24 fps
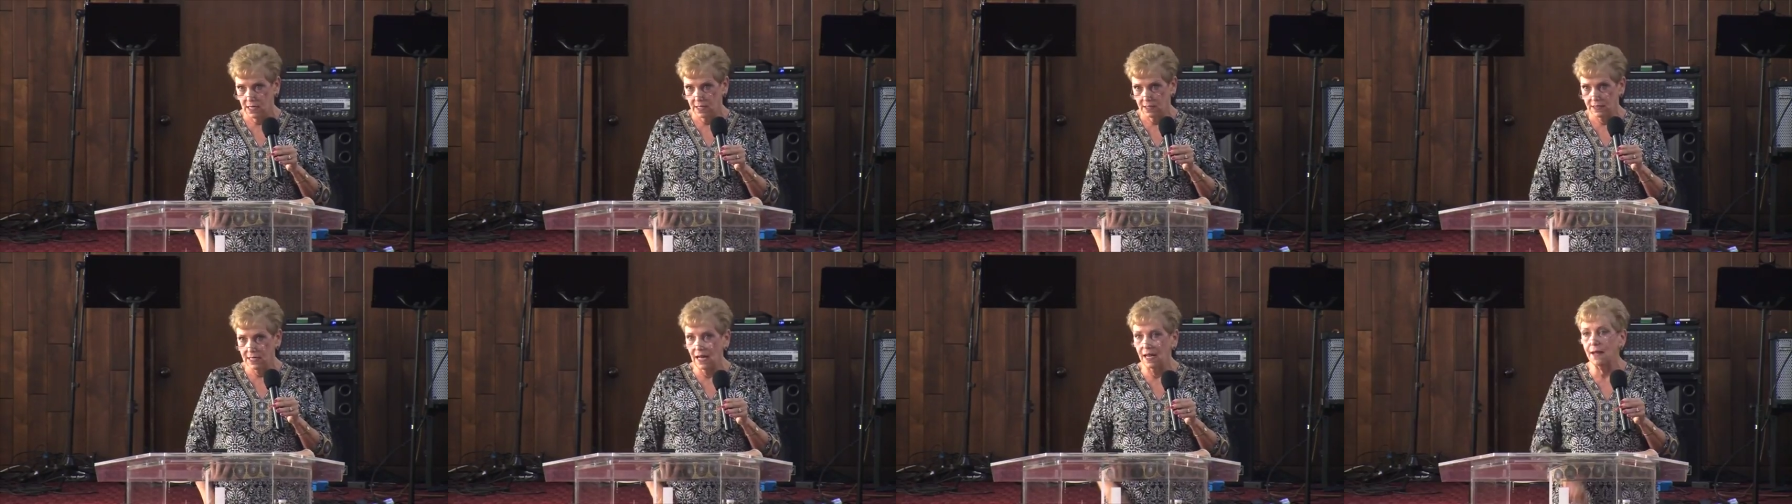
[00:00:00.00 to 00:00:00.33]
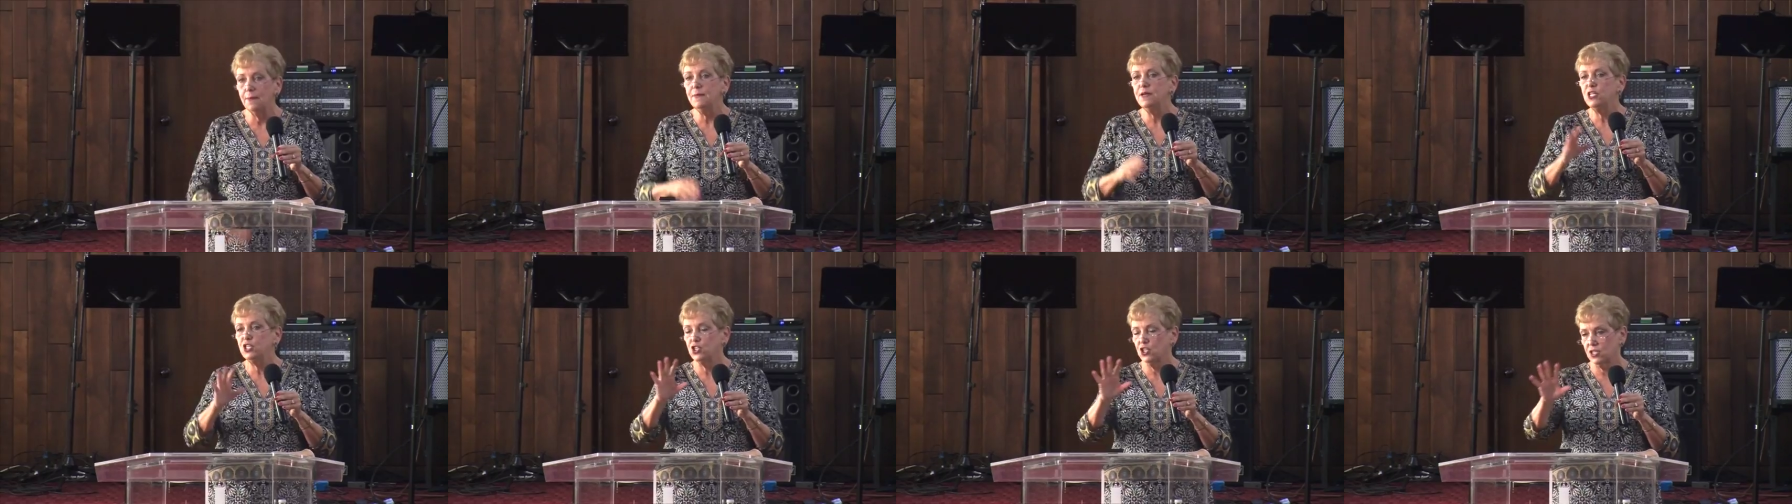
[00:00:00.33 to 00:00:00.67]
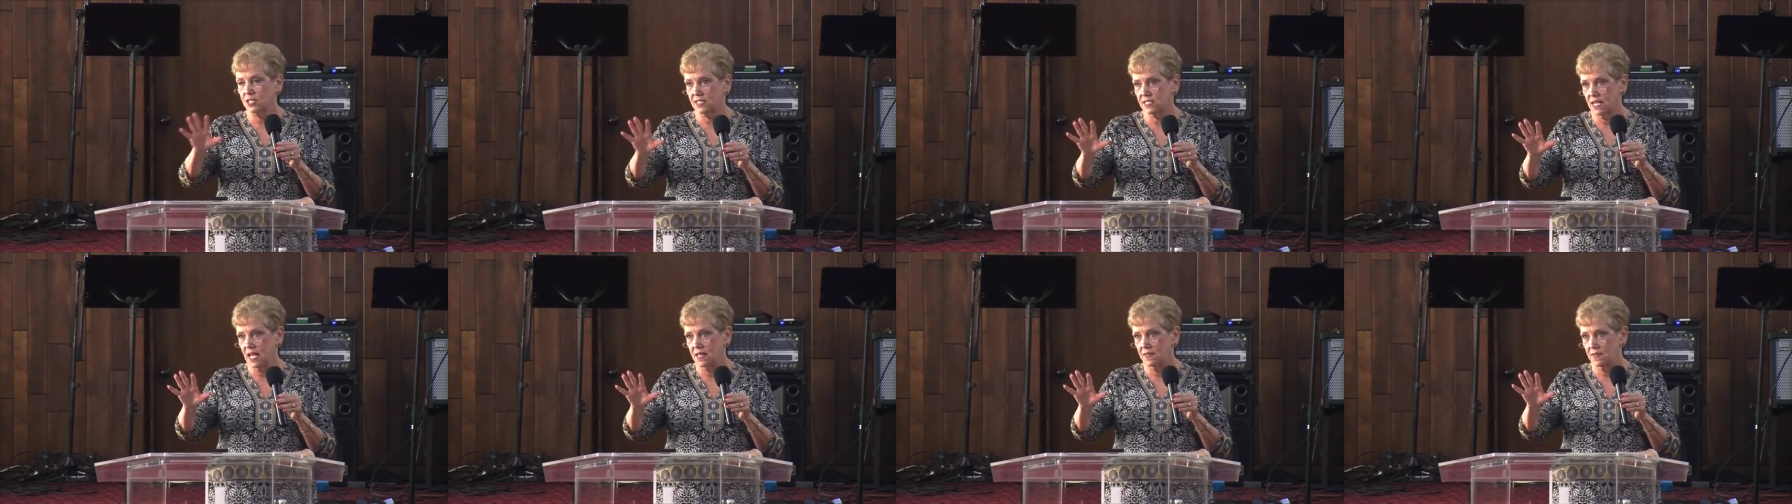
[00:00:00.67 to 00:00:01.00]
Now, let me
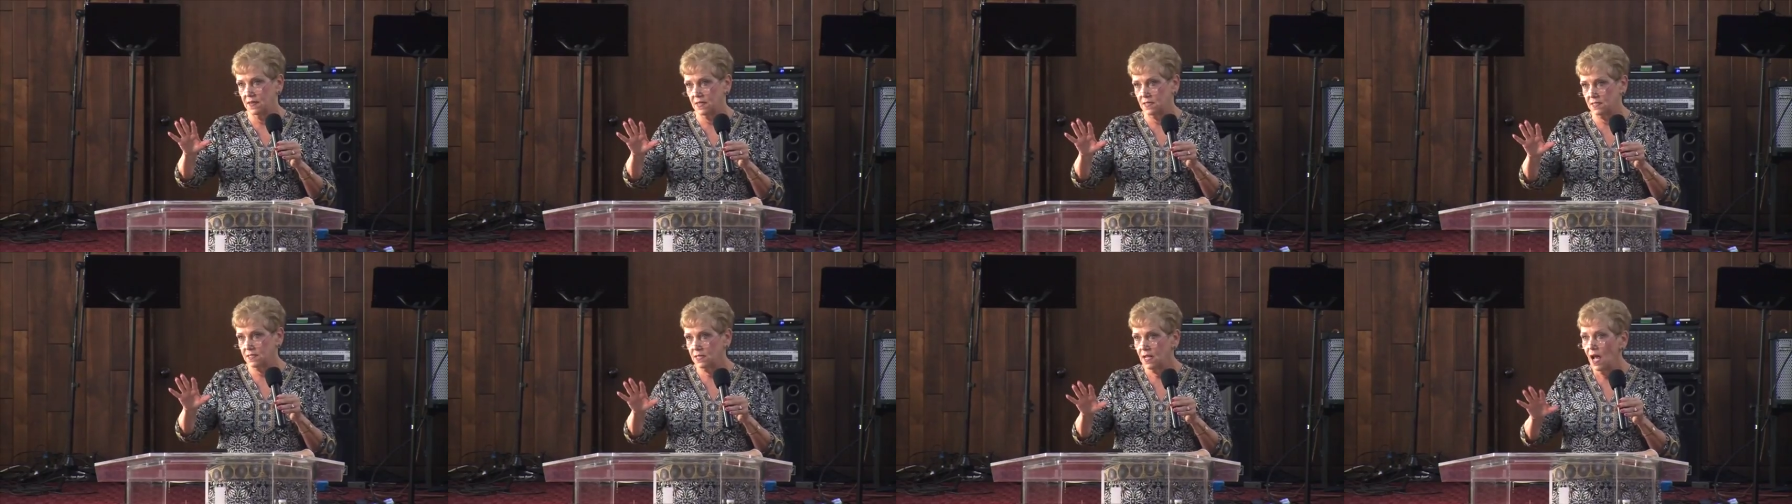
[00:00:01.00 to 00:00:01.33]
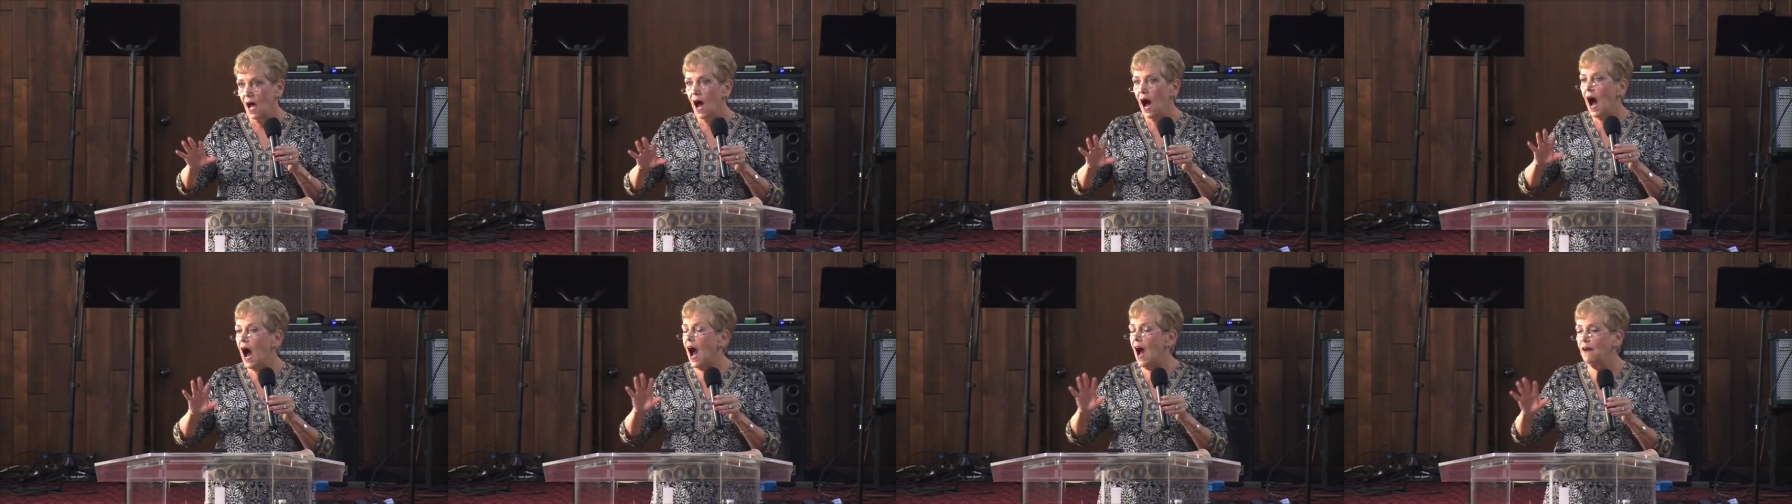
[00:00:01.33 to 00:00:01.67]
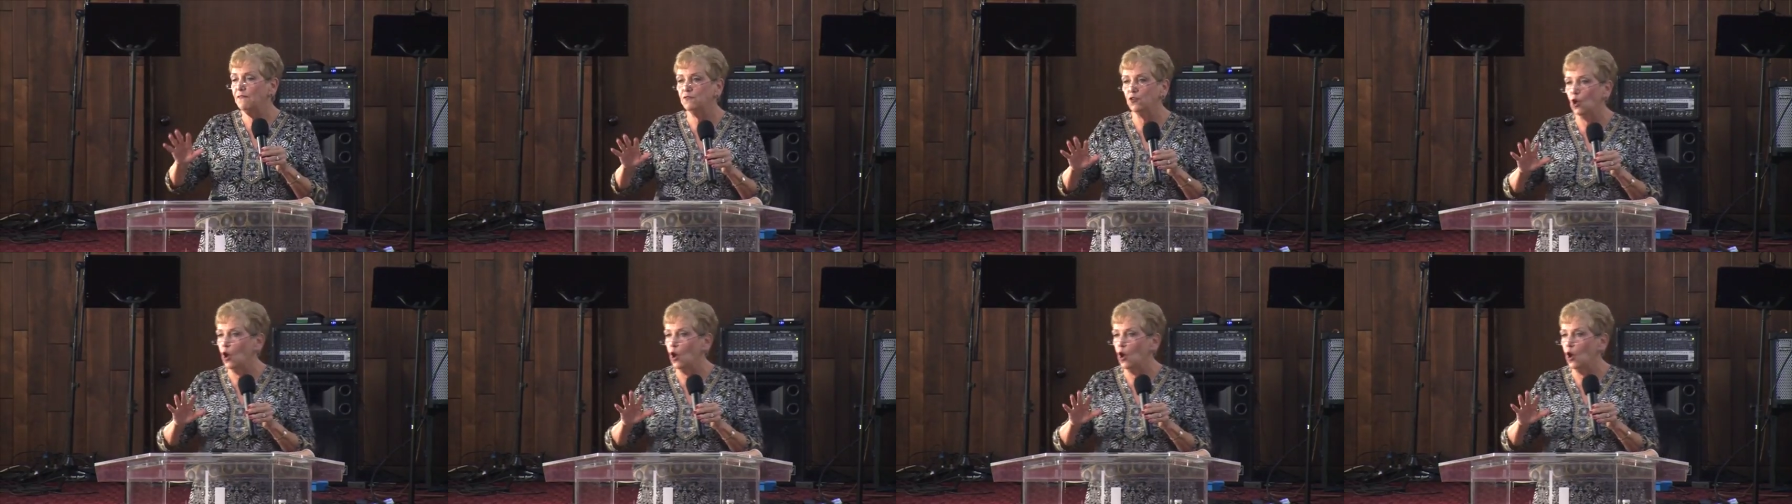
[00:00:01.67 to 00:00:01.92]
just say this I've